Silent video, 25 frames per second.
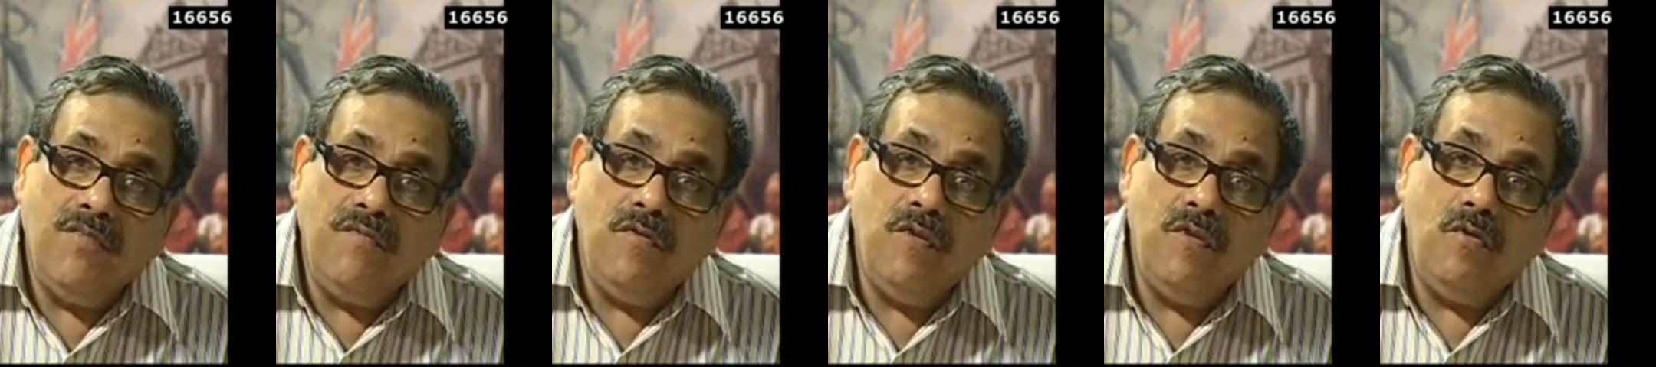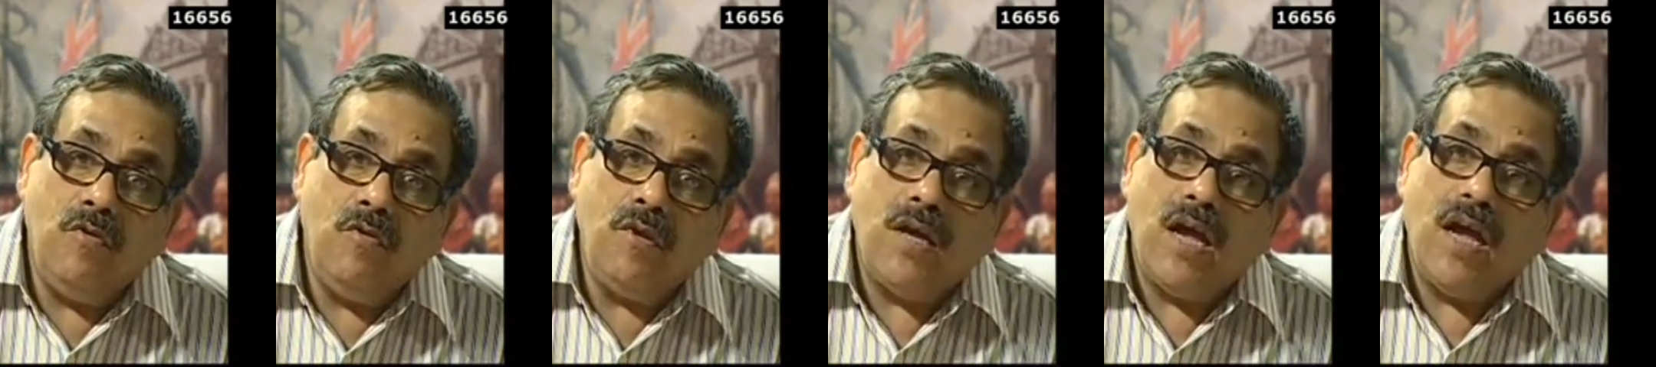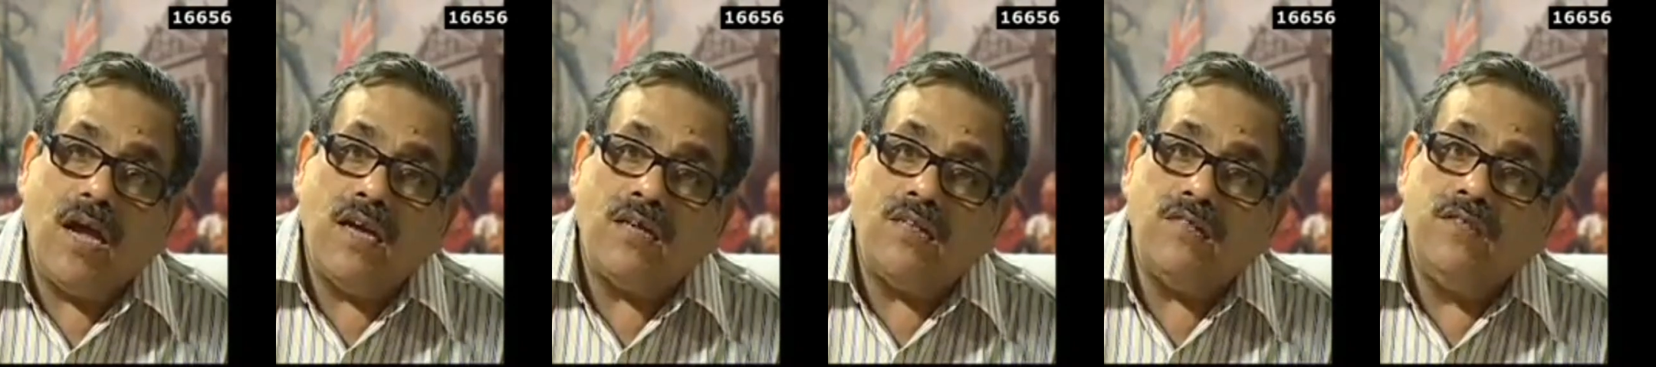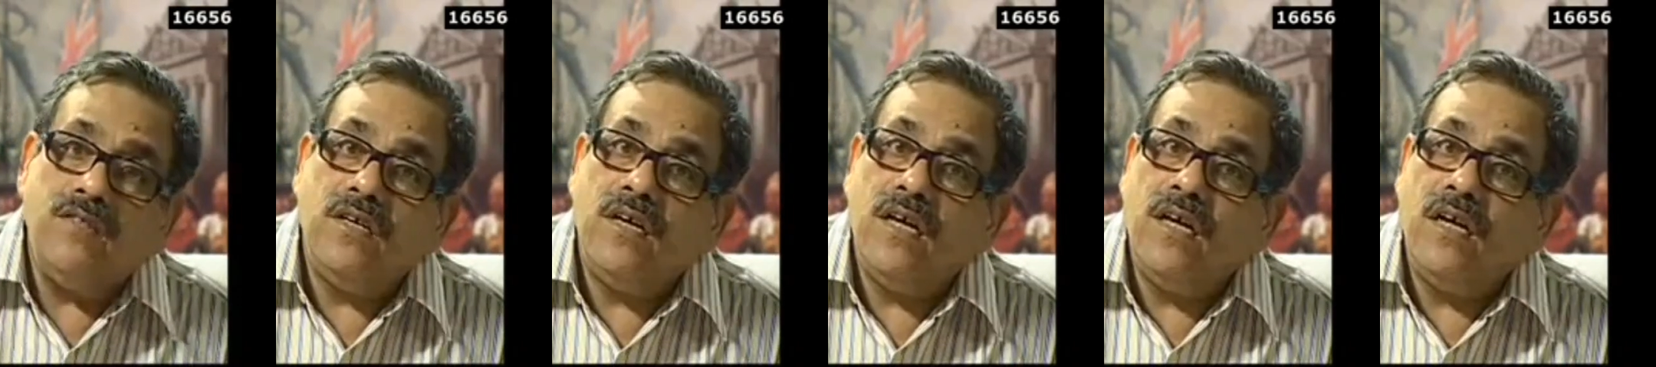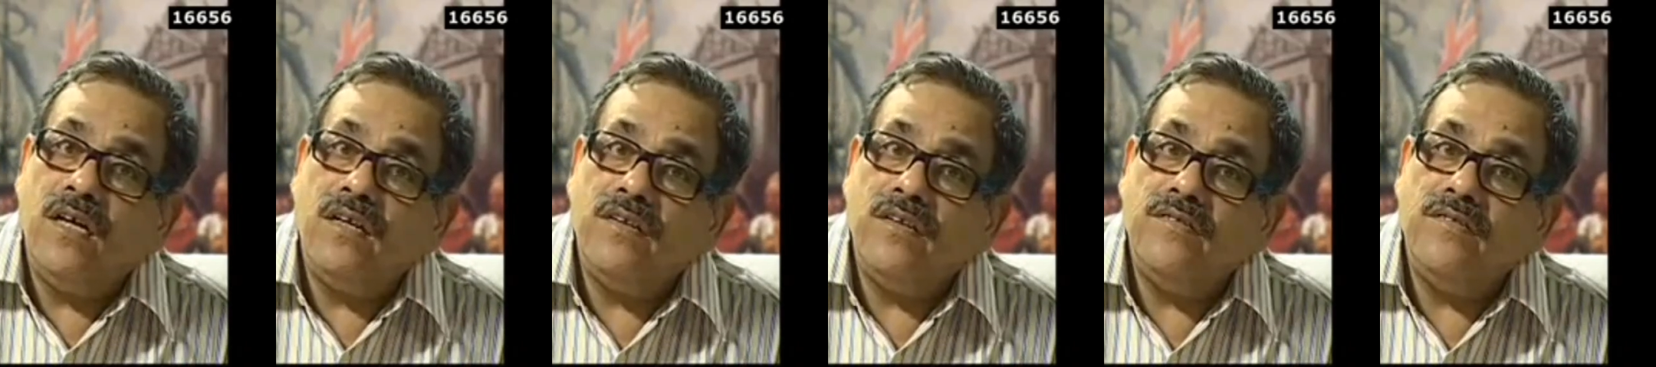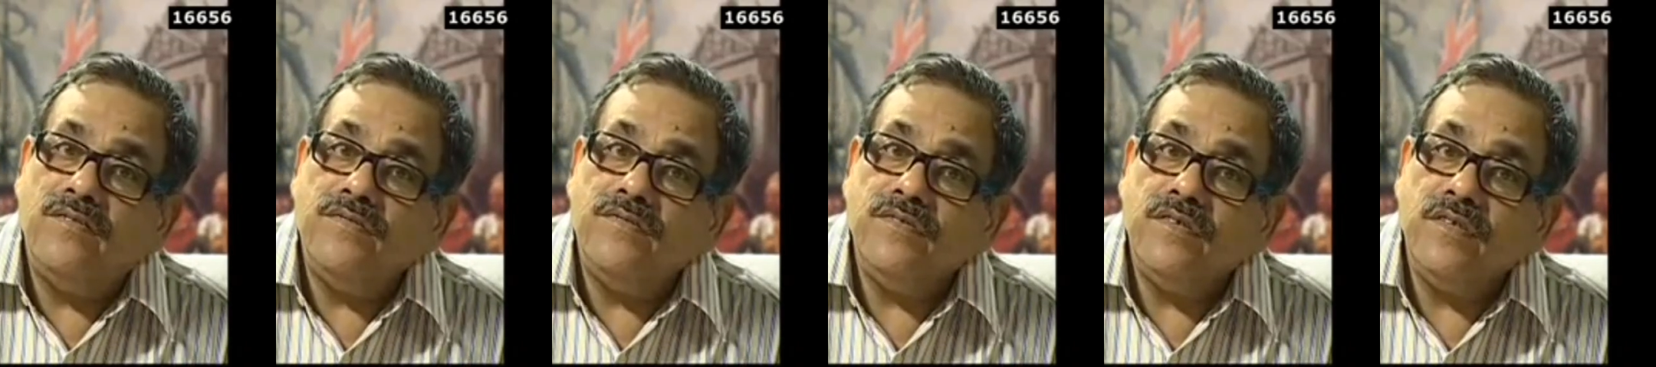if you look at
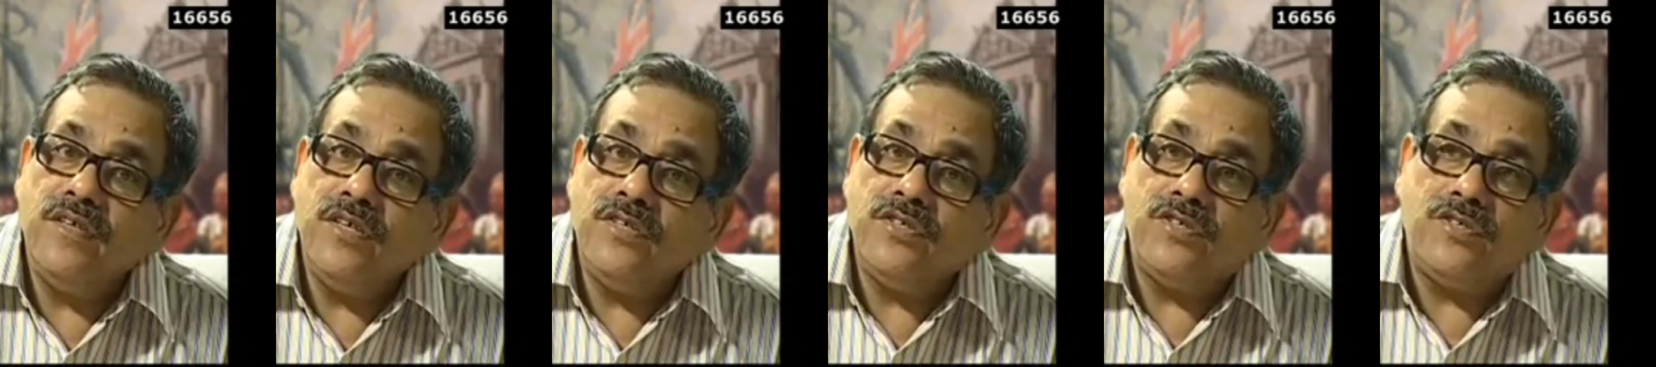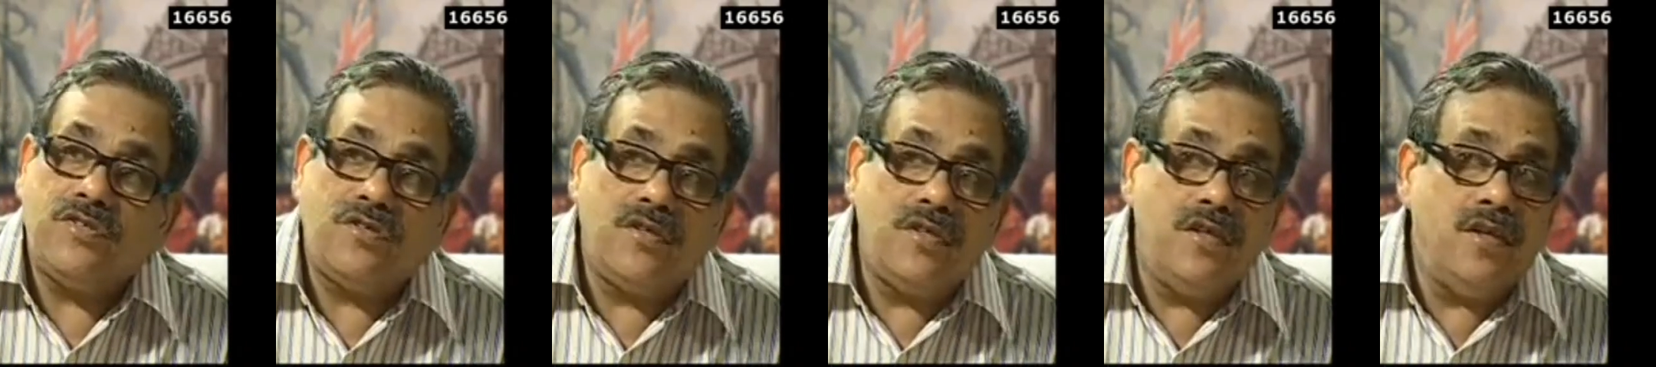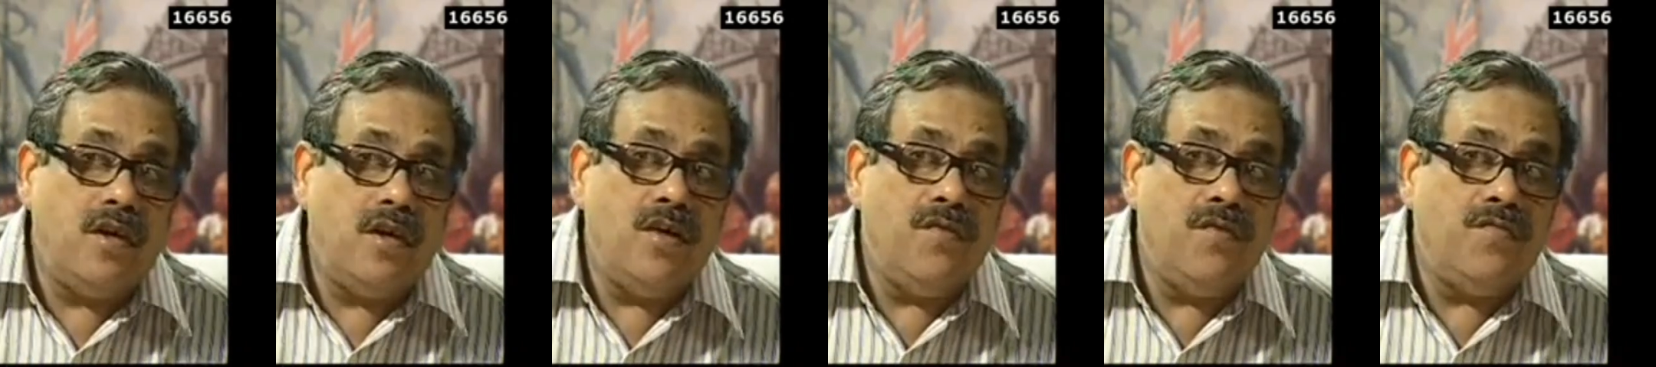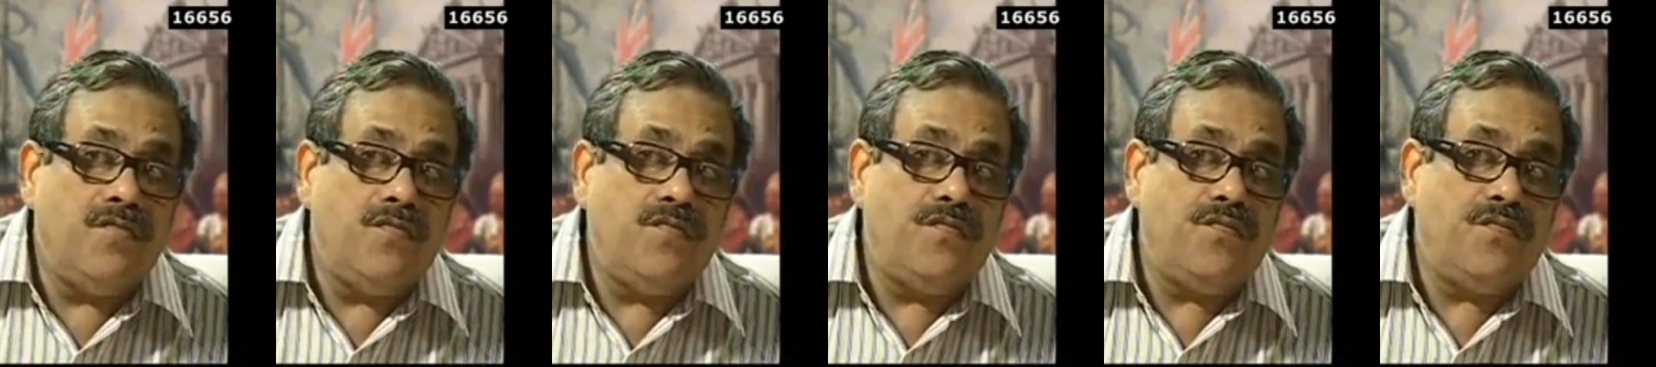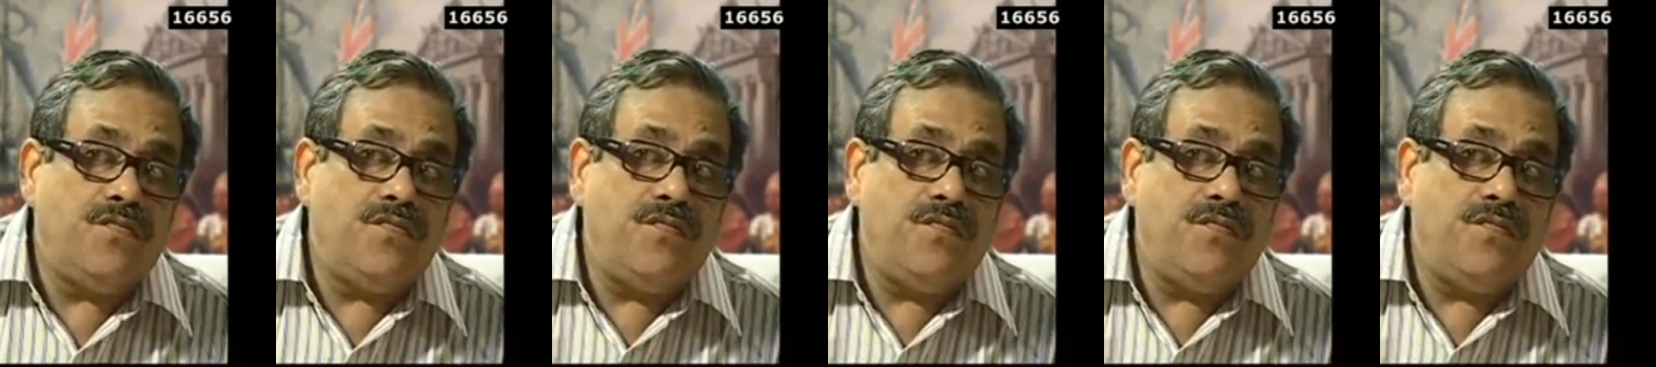the history of